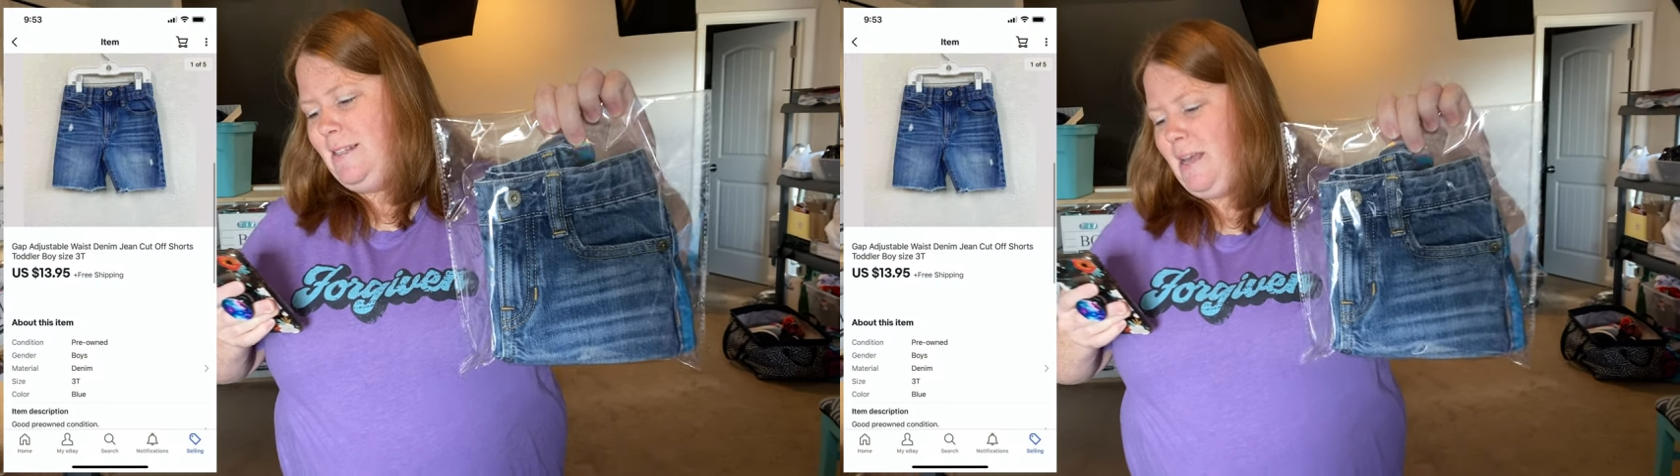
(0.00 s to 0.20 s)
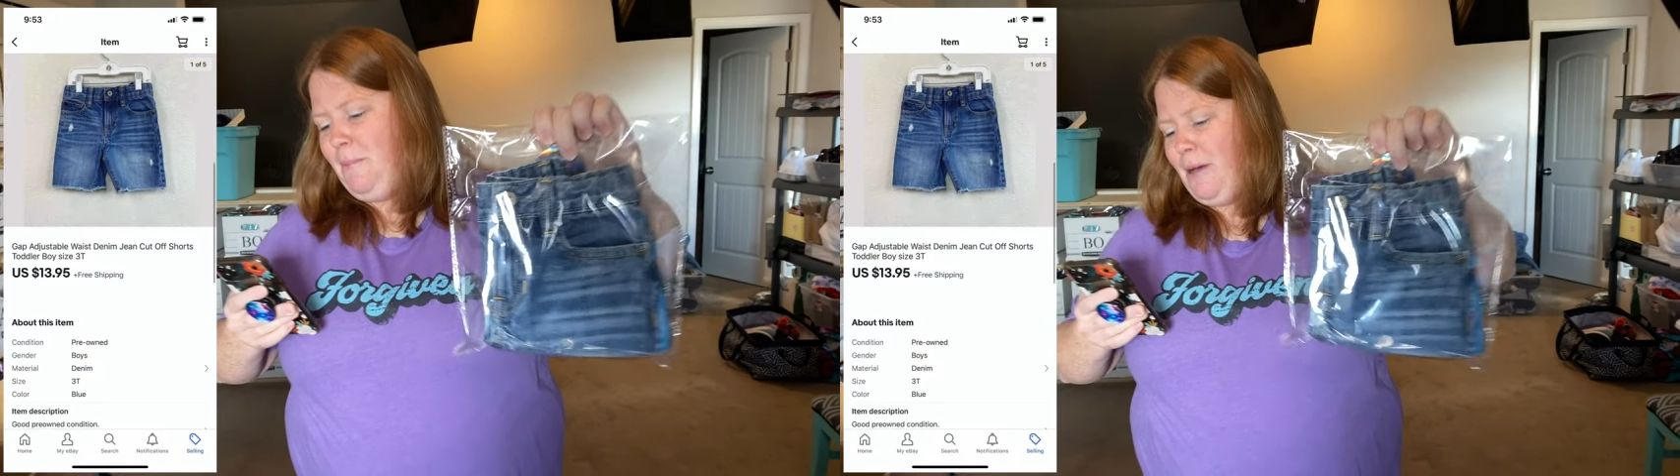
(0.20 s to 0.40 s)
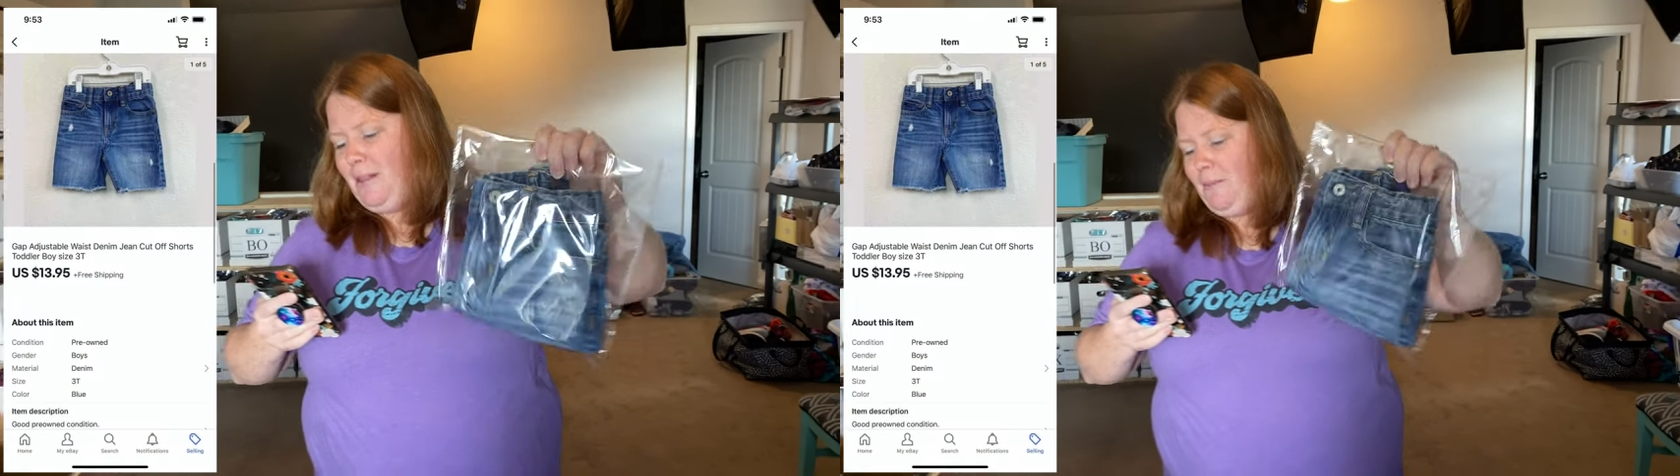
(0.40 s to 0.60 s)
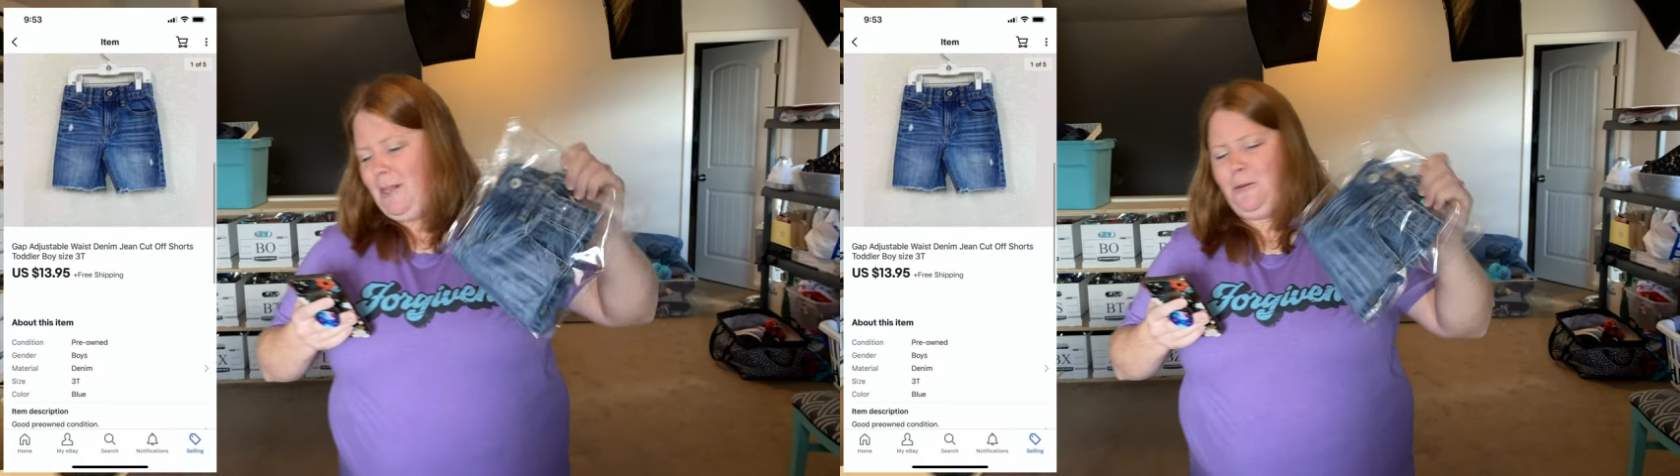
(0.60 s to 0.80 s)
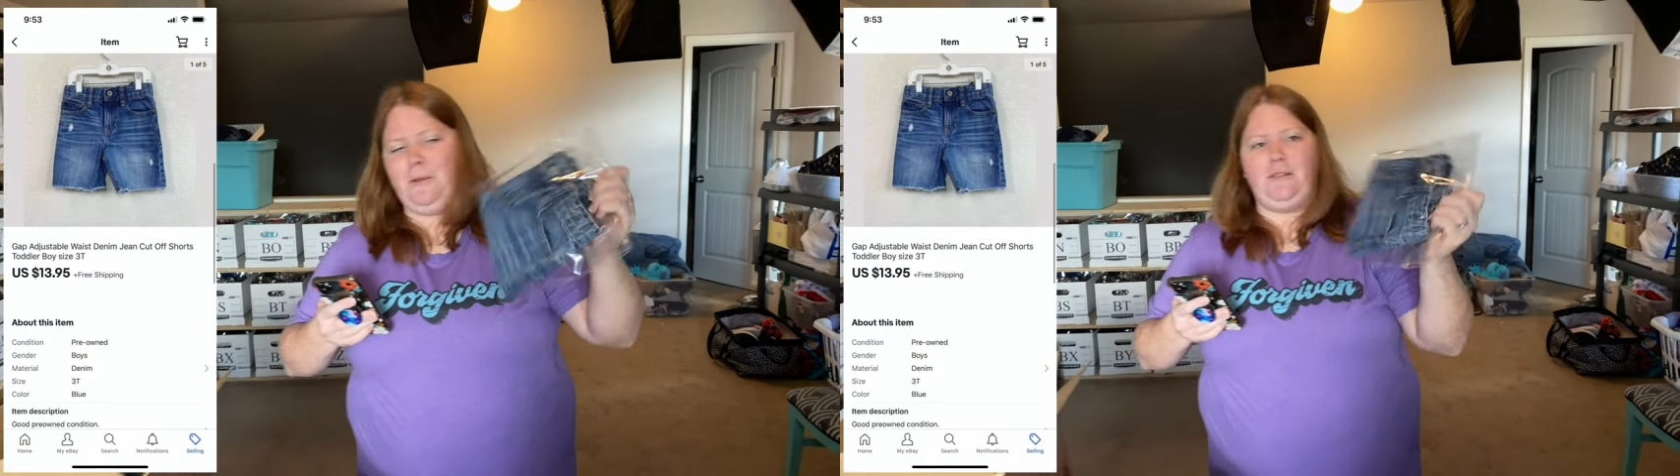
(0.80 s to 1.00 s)
I bought them at
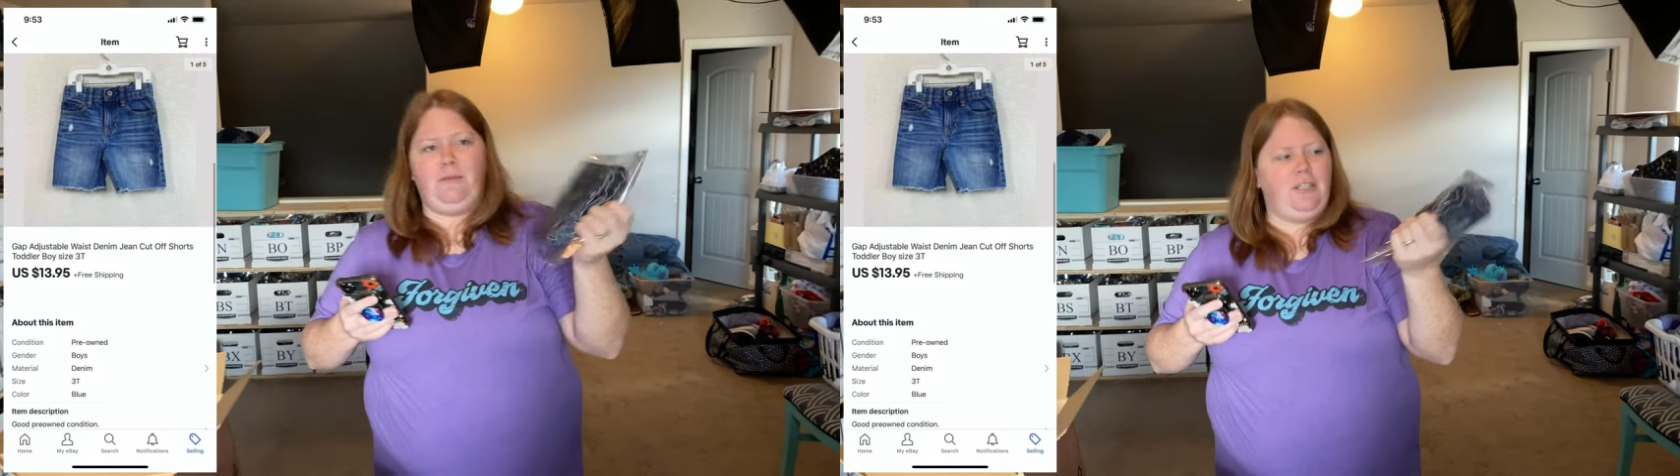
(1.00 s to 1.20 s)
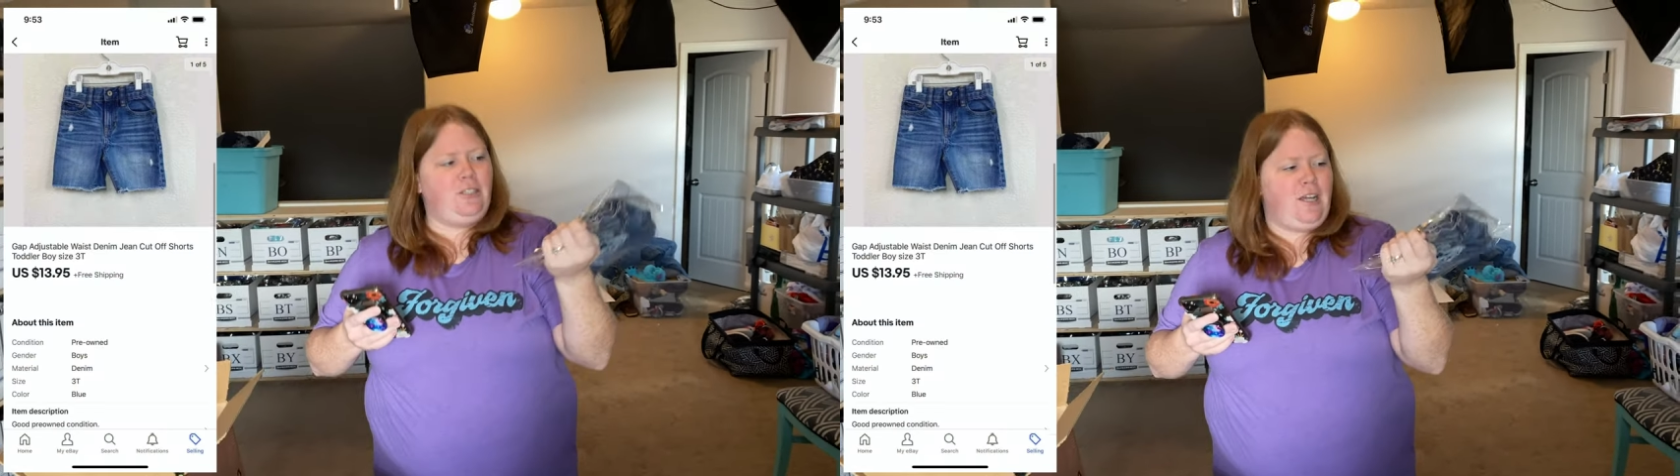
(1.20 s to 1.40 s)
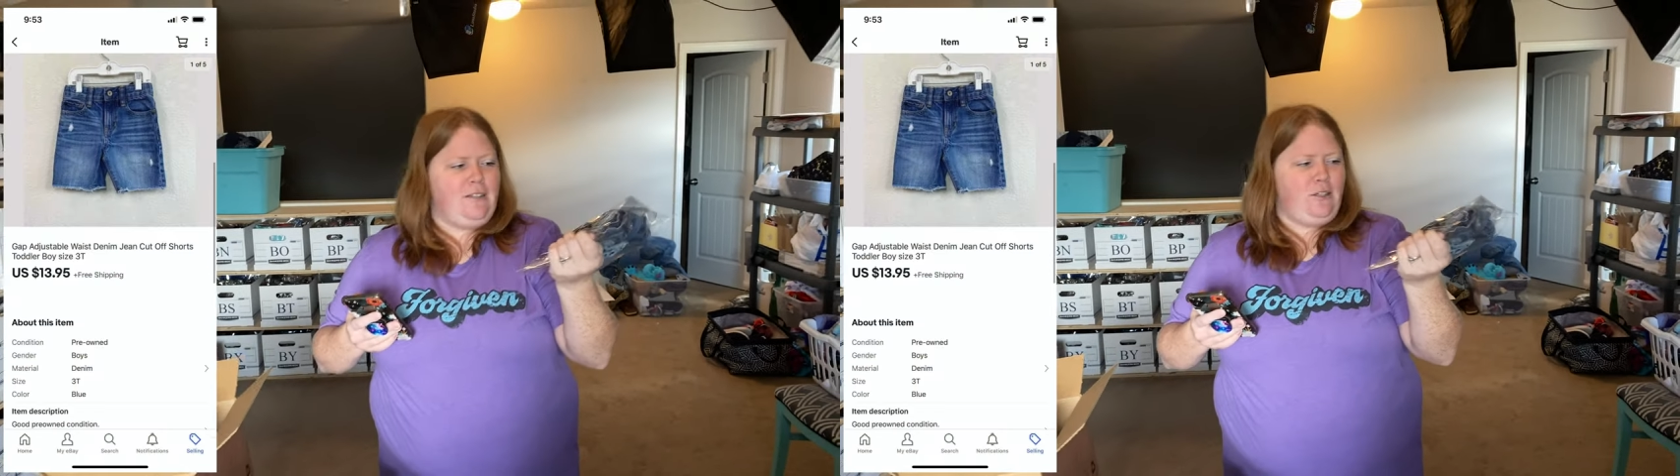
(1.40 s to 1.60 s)
the Once Upon a Child,